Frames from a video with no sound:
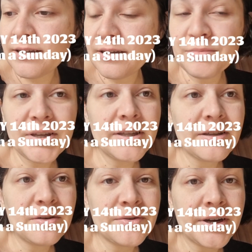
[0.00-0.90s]
am
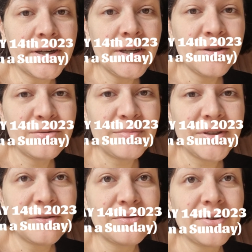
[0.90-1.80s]
getting ready to meet
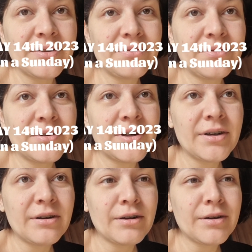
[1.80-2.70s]
a friend for
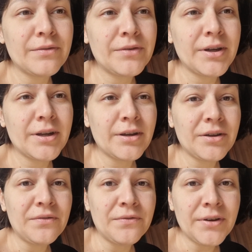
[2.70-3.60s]
a coffee and a
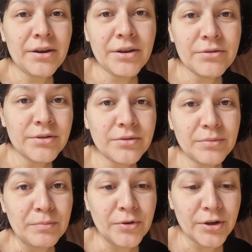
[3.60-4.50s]
very good
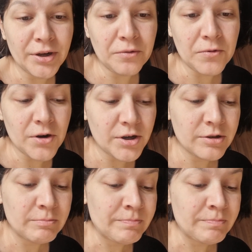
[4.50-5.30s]
morning walk.